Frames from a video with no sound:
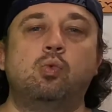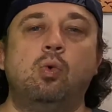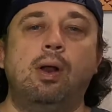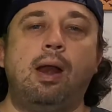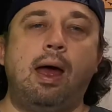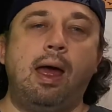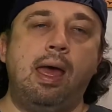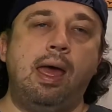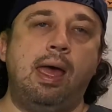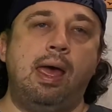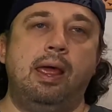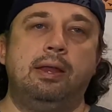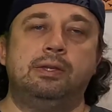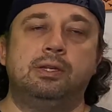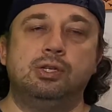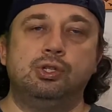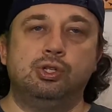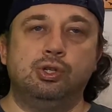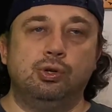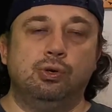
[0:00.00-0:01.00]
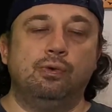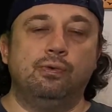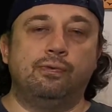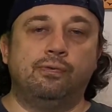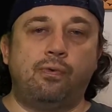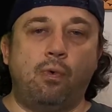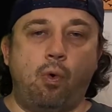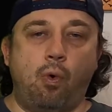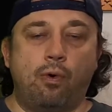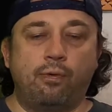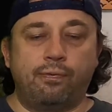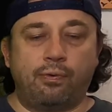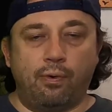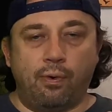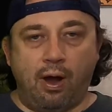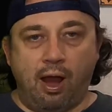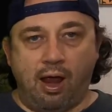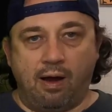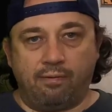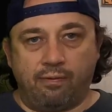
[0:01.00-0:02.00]
what I had to do for
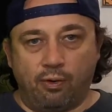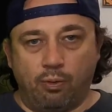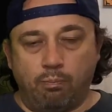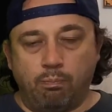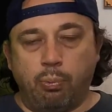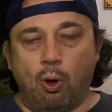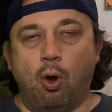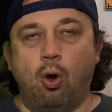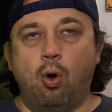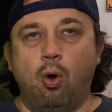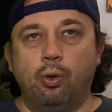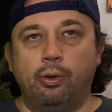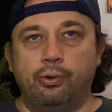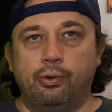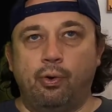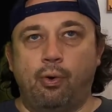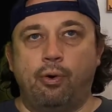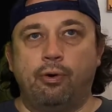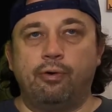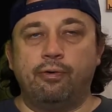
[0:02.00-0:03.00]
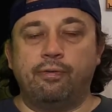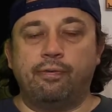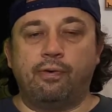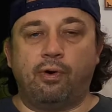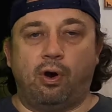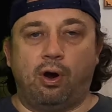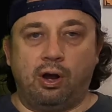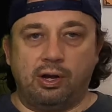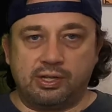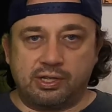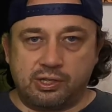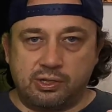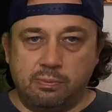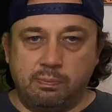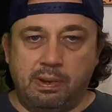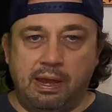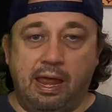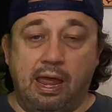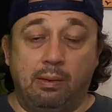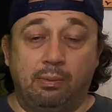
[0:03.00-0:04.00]
Forever Bowl in order for us to
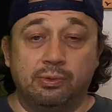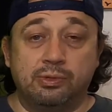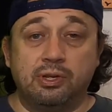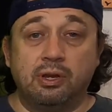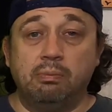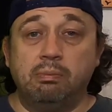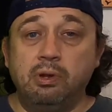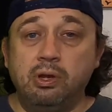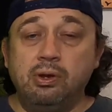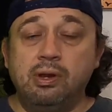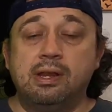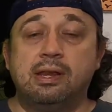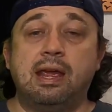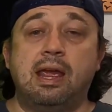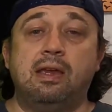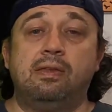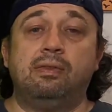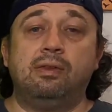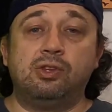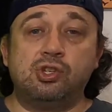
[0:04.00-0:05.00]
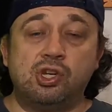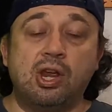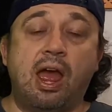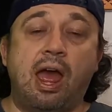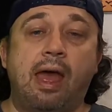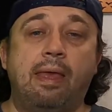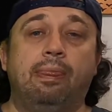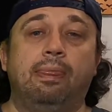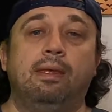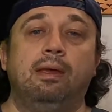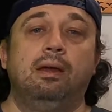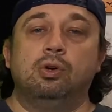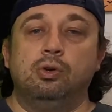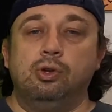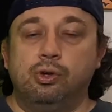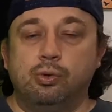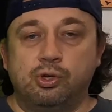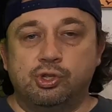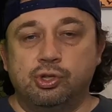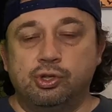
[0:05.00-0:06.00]
be able to communicate in the chat. So what
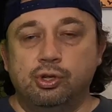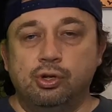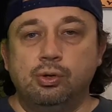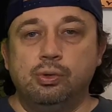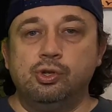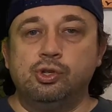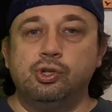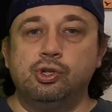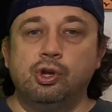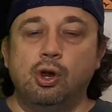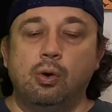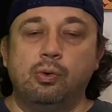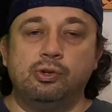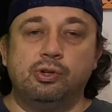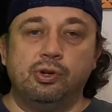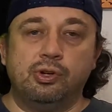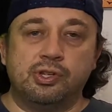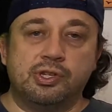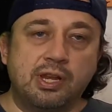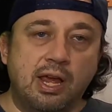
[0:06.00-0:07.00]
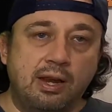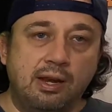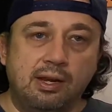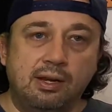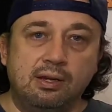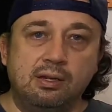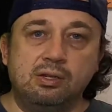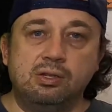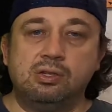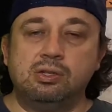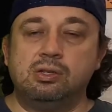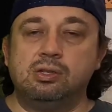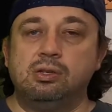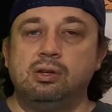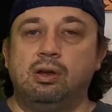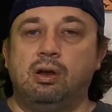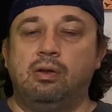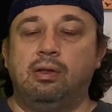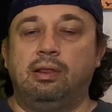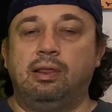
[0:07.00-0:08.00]
you do is you go into your settings.
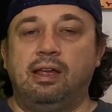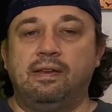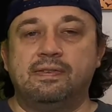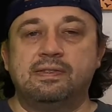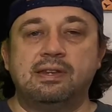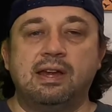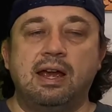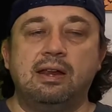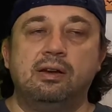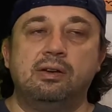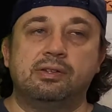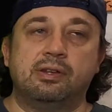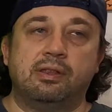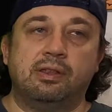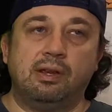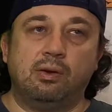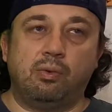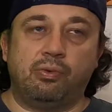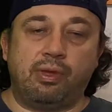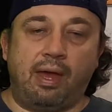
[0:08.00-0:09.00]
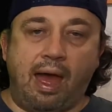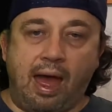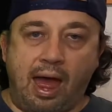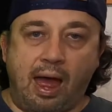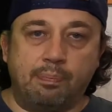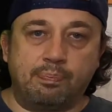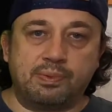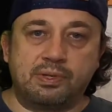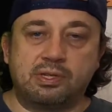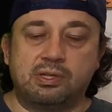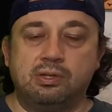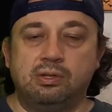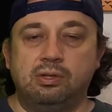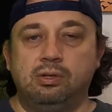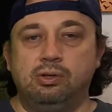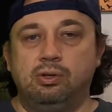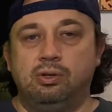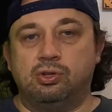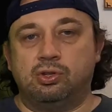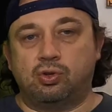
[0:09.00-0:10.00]
On the left side, there's a thing with apps.
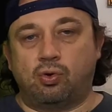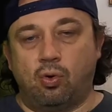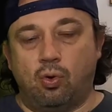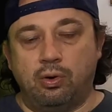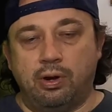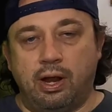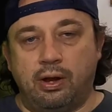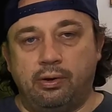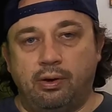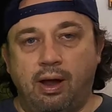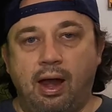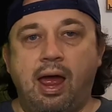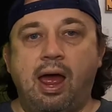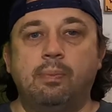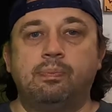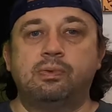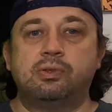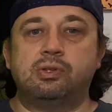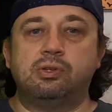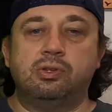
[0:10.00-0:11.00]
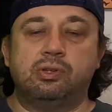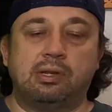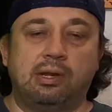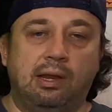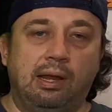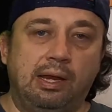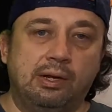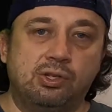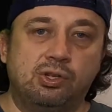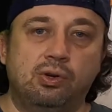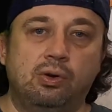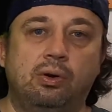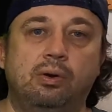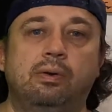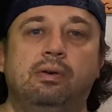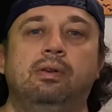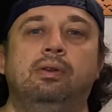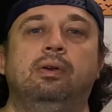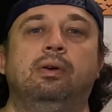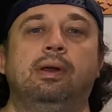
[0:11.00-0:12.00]
You scroll down your apps, you select
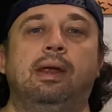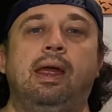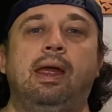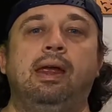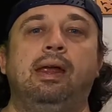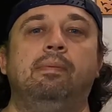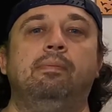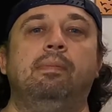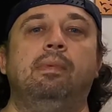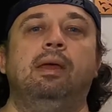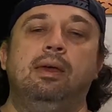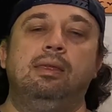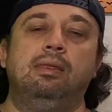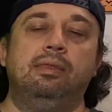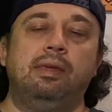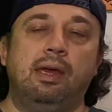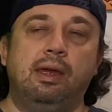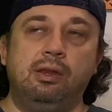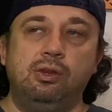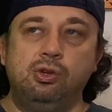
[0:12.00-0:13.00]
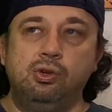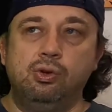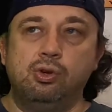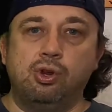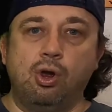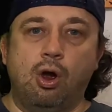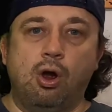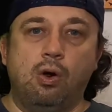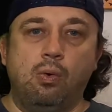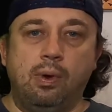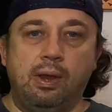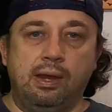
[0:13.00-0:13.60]
your game, and then you go